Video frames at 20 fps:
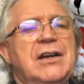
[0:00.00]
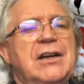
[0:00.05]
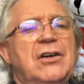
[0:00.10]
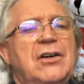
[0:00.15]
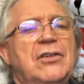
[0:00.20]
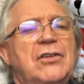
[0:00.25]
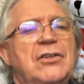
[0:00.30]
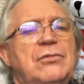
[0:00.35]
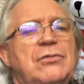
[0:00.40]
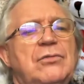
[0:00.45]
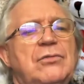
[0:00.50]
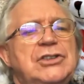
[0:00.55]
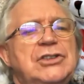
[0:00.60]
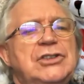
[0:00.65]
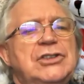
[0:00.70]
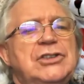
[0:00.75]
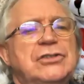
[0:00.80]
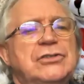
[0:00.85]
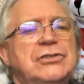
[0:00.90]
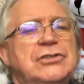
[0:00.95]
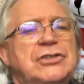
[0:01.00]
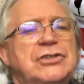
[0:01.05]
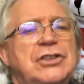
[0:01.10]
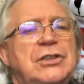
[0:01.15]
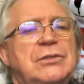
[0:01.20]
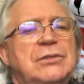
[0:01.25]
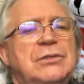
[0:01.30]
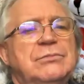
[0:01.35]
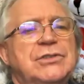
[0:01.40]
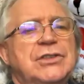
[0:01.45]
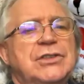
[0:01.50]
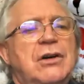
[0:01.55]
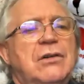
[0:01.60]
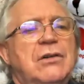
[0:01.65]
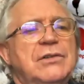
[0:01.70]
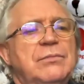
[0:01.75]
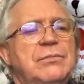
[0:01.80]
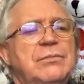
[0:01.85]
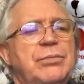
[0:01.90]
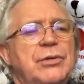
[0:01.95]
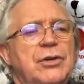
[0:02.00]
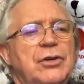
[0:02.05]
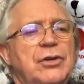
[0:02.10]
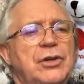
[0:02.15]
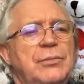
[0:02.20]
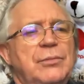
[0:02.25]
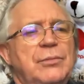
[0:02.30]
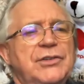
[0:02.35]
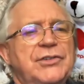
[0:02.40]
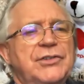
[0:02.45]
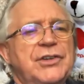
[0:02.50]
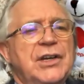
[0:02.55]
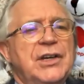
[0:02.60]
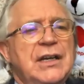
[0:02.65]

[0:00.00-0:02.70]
on original terms of employment?